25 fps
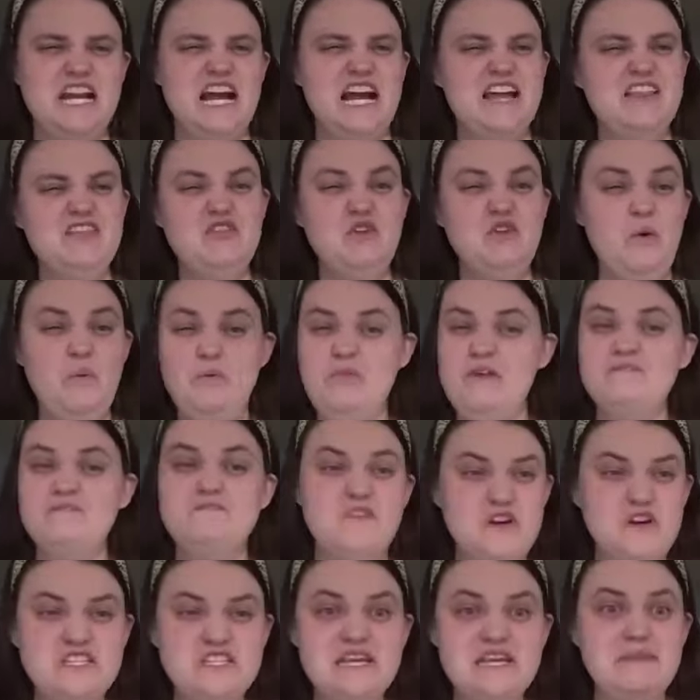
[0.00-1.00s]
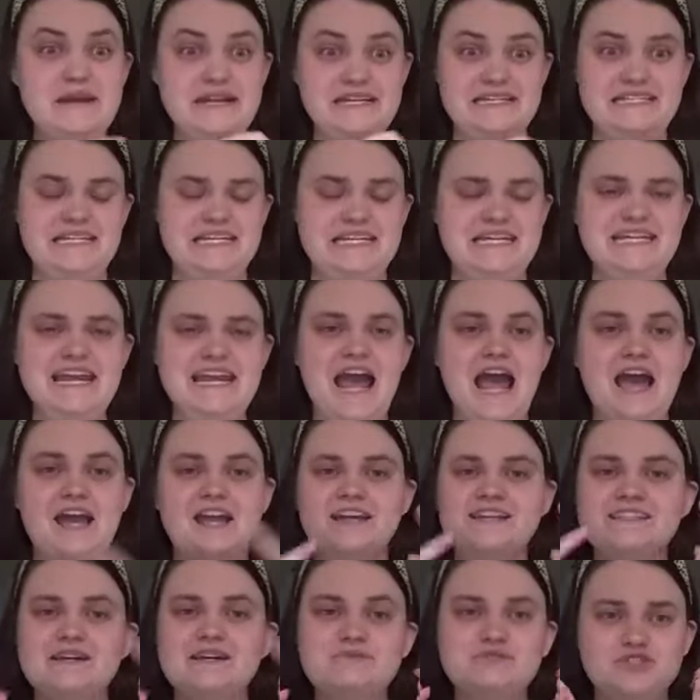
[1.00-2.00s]
And I, the first time I did it,
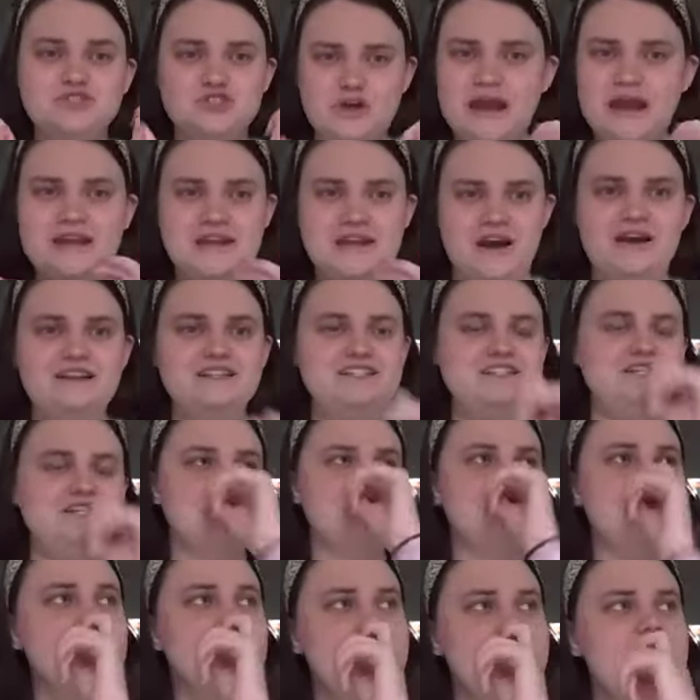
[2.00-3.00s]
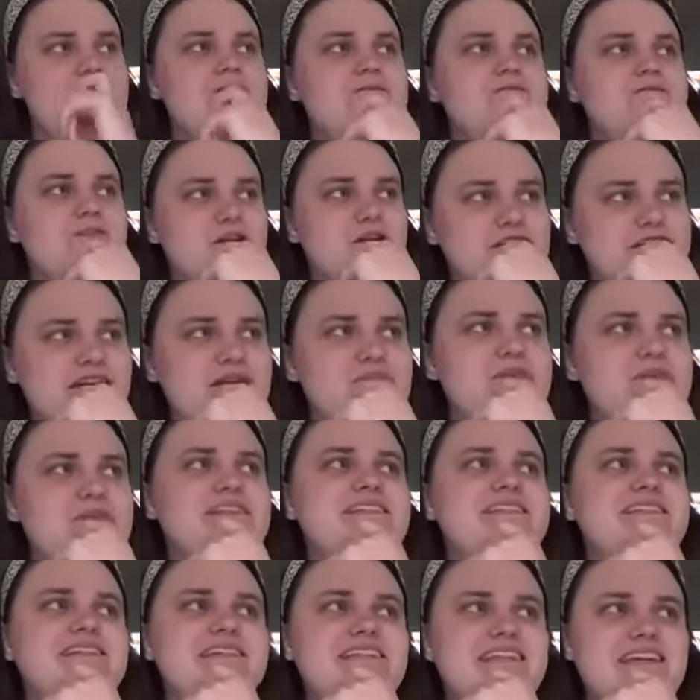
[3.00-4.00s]
because I, I would try not to, first time
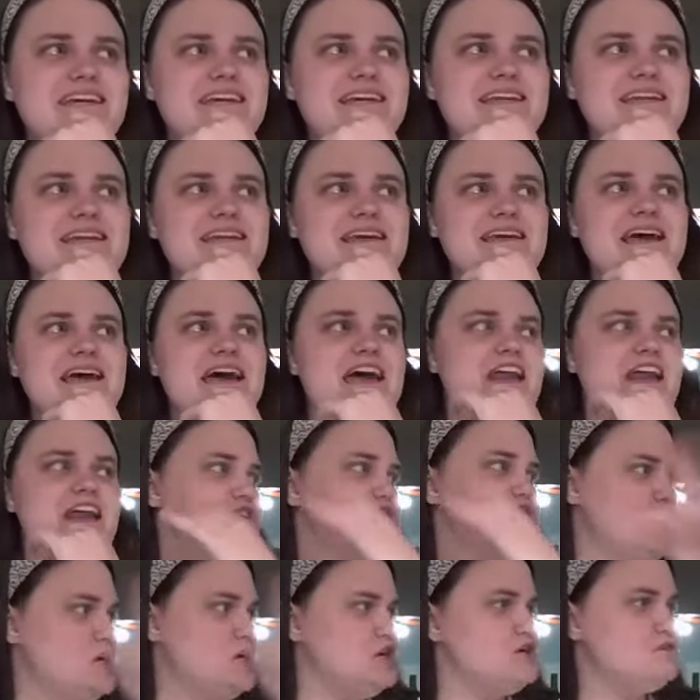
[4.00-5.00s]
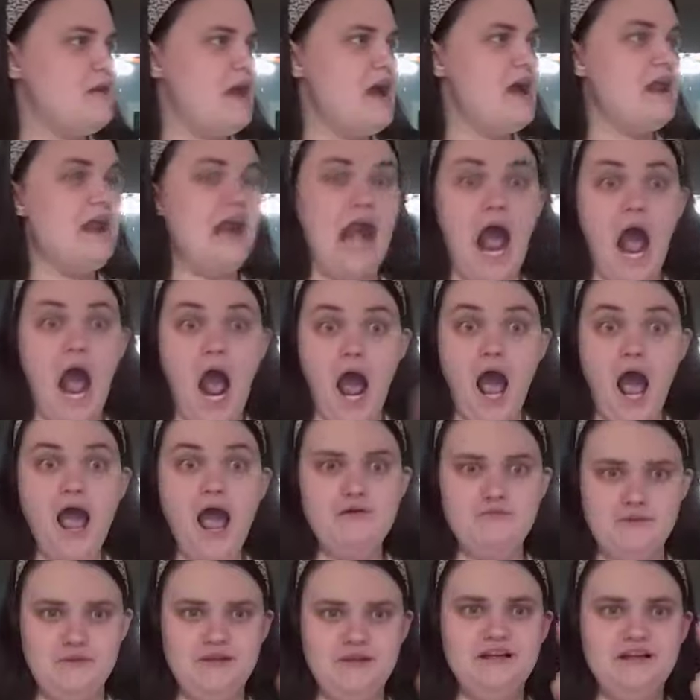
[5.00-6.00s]
I did it and I turned around and
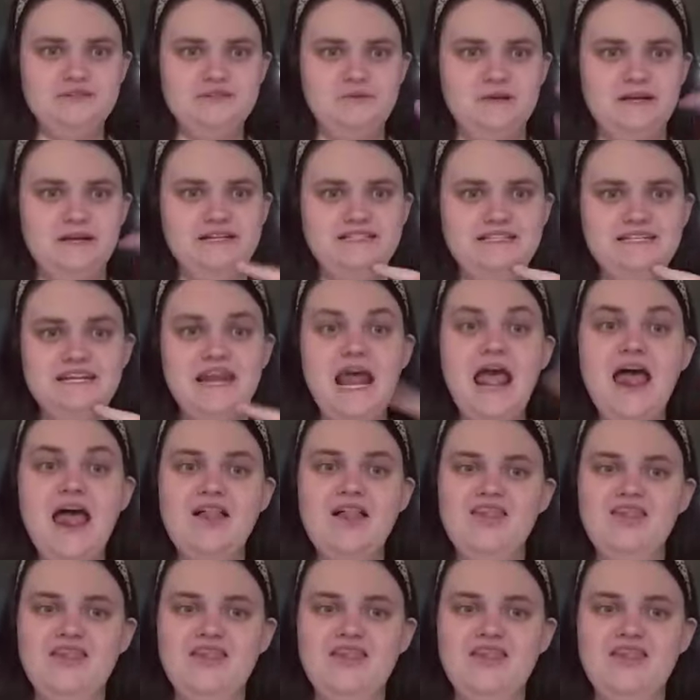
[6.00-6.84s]
I realized what I did.